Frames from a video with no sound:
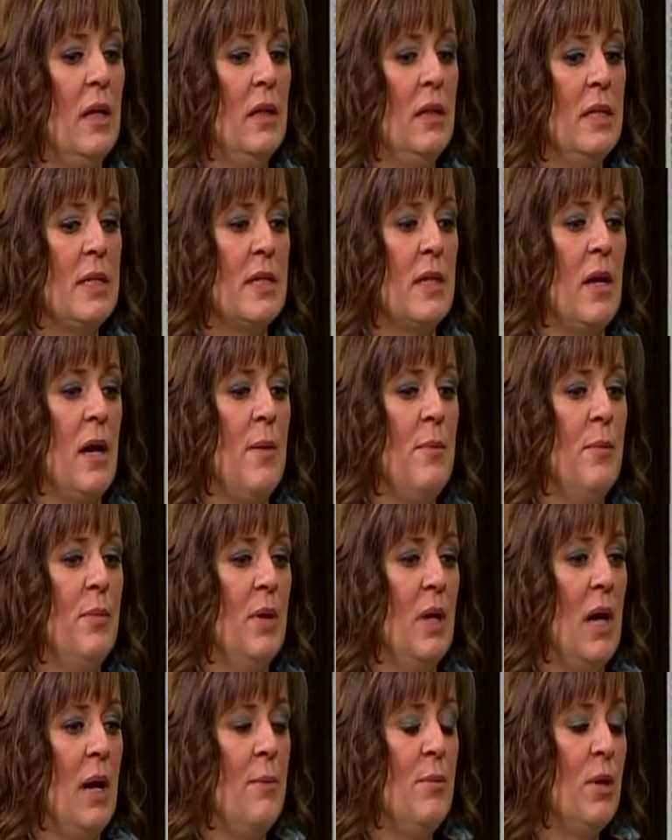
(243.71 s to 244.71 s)
listen,
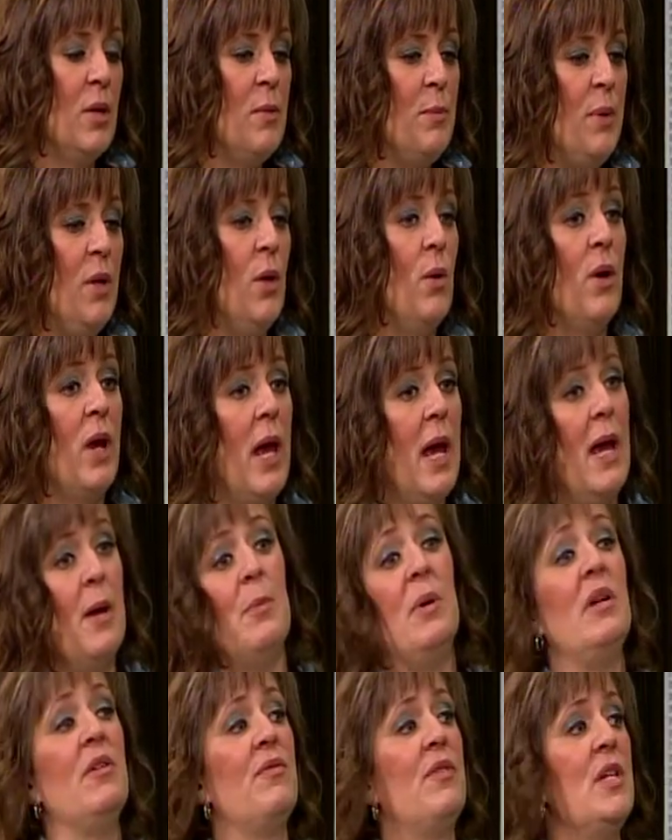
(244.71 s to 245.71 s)
I'm going to be okay,
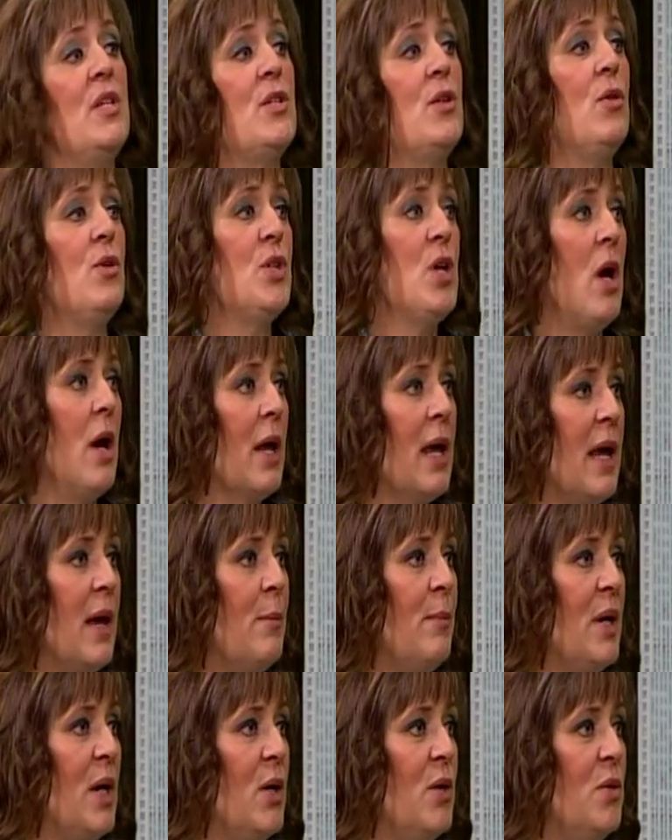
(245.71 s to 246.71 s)
but if they start talking
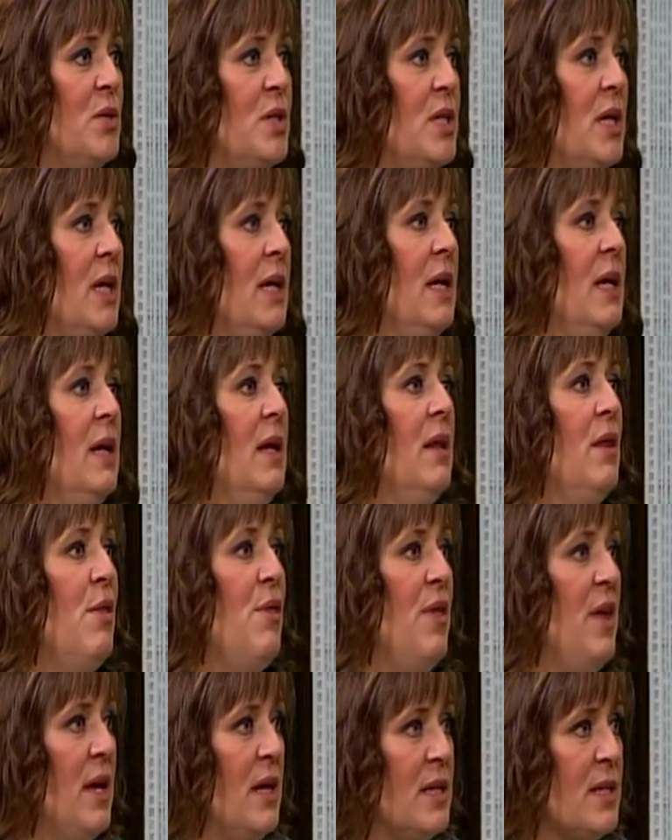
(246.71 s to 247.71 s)
about
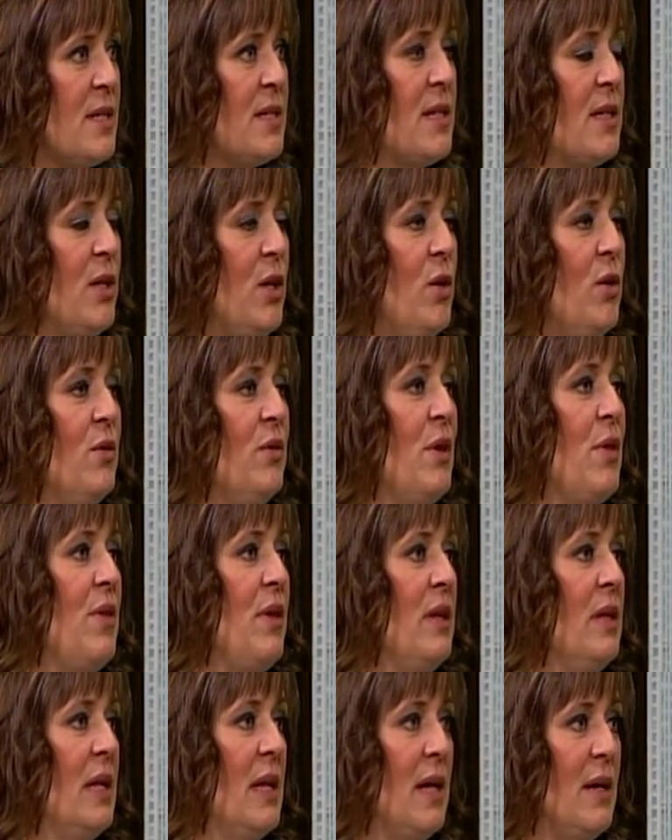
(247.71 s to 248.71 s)
this, the
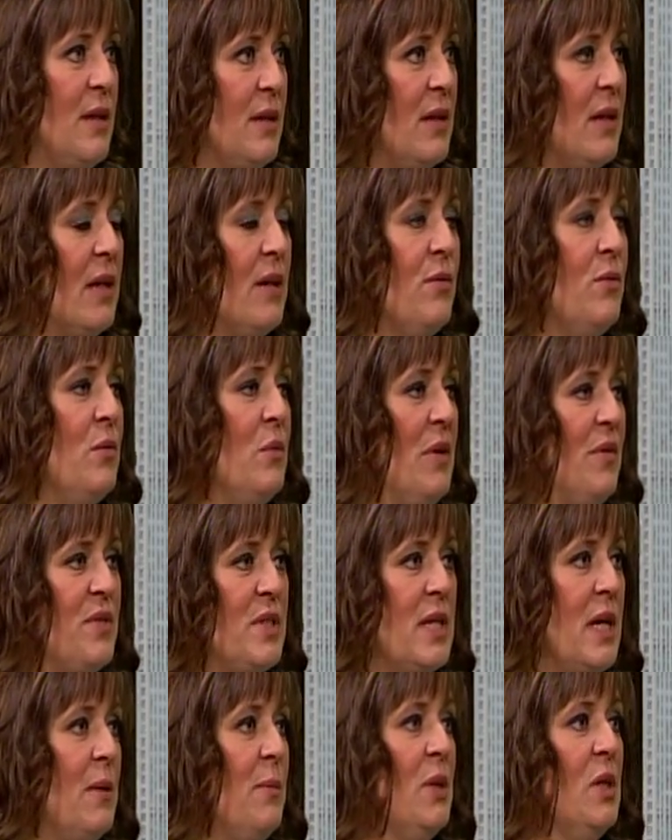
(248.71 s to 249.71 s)
thing that we've
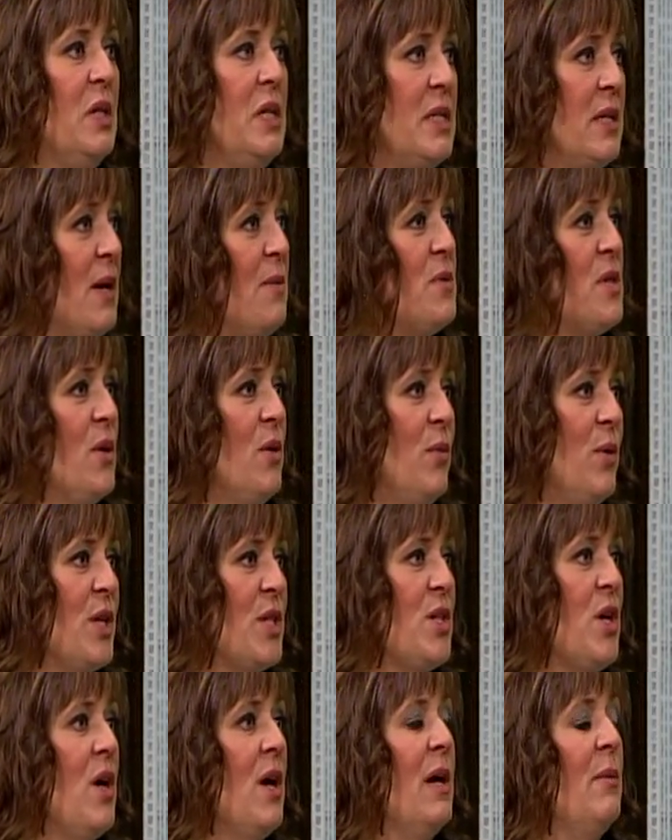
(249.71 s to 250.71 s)
said a million times I don't want
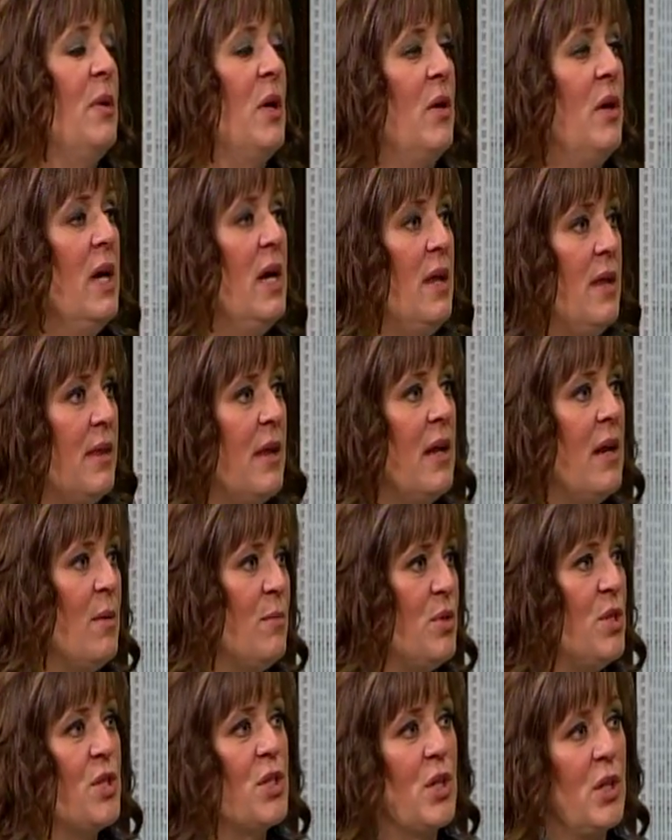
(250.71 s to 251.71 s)
to talk about, then
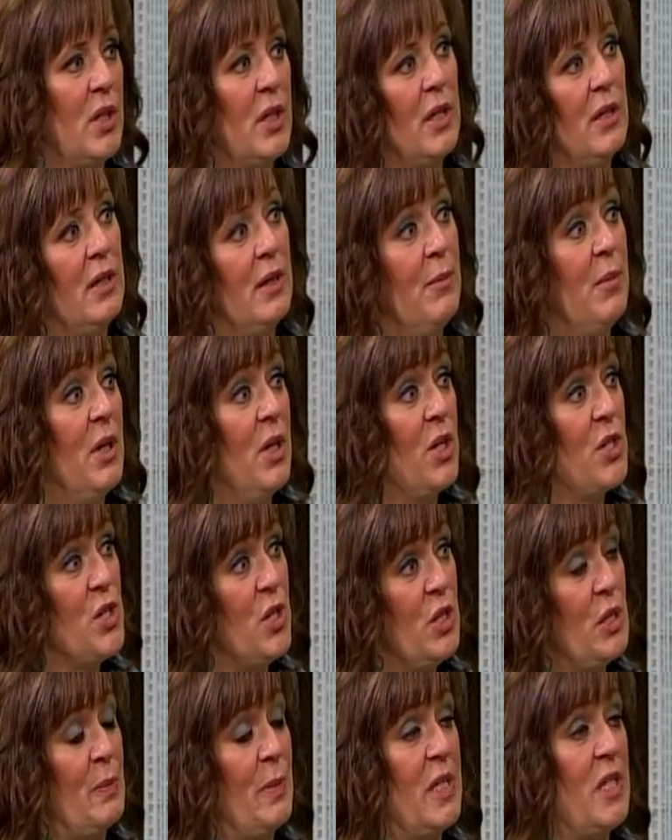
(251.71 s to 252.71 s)
I'm gonna
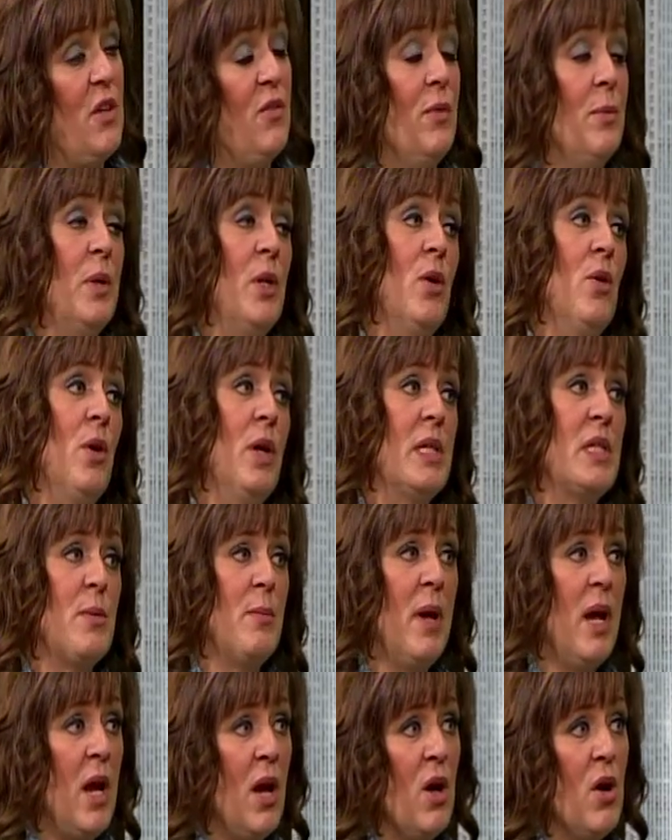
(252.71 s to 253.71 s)
excuse myself. I'm gonna go get
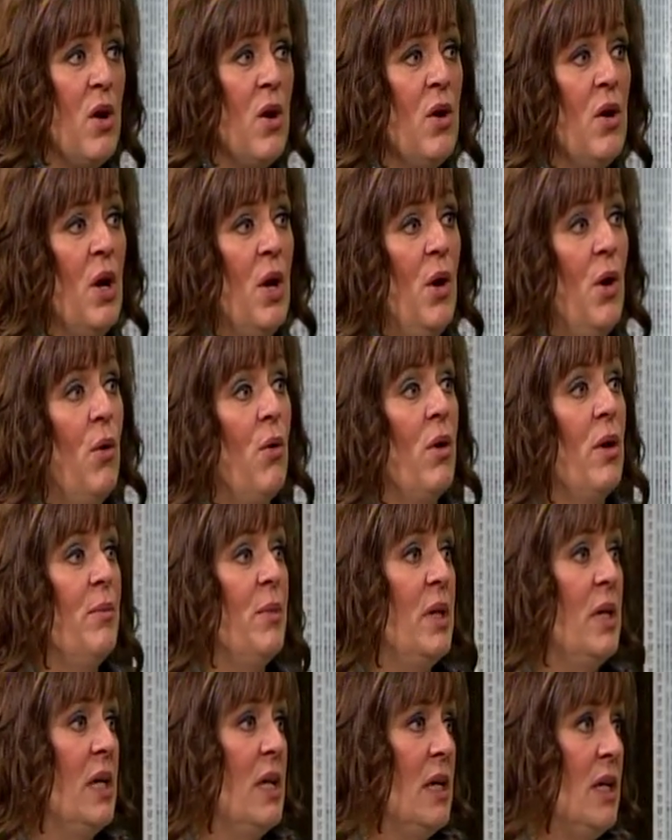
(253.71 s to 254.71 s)
some air, or I'm
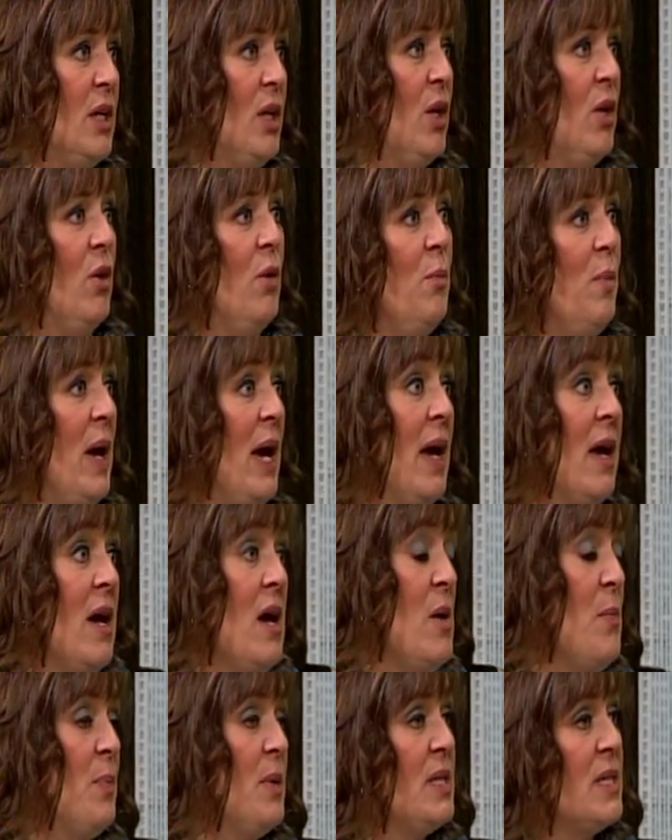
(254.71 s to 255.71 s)
gonna pack
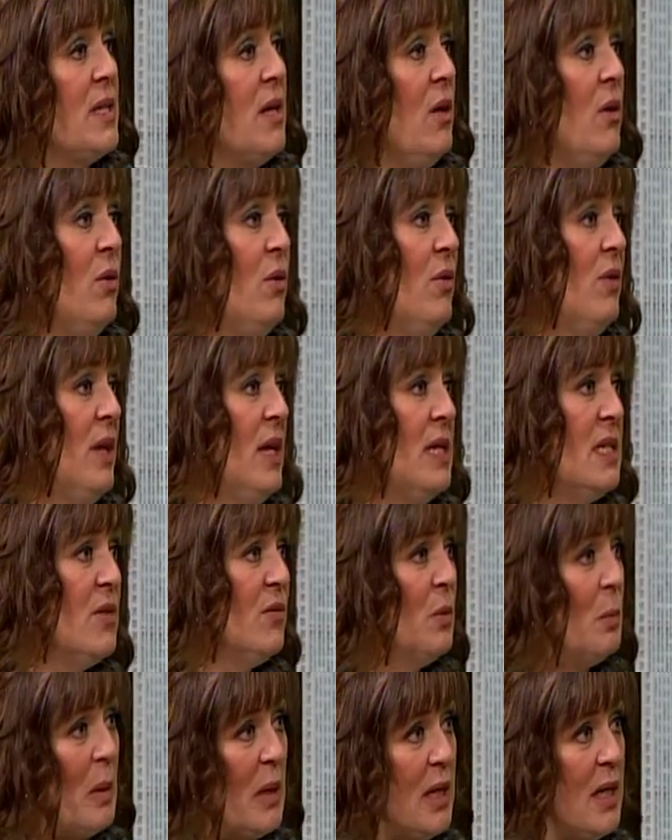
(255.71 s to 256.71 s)
up and say, oh, thanks
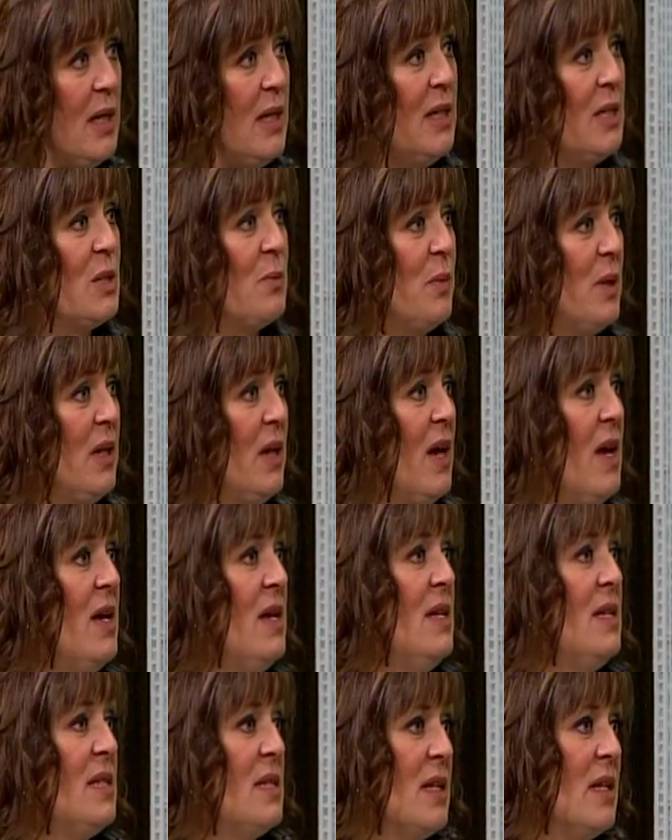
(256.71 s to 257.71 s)
everybody, it's been
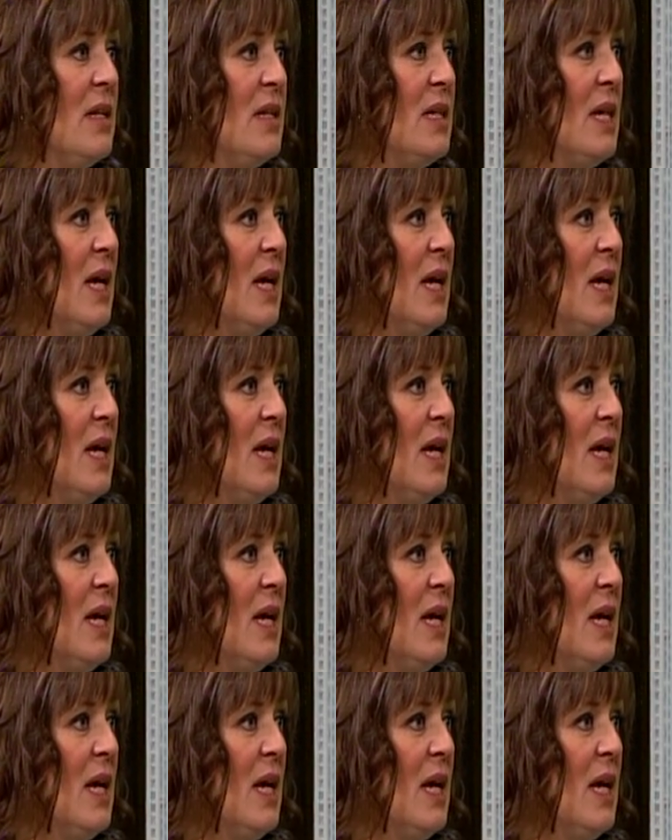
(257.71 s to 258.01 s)
nice, and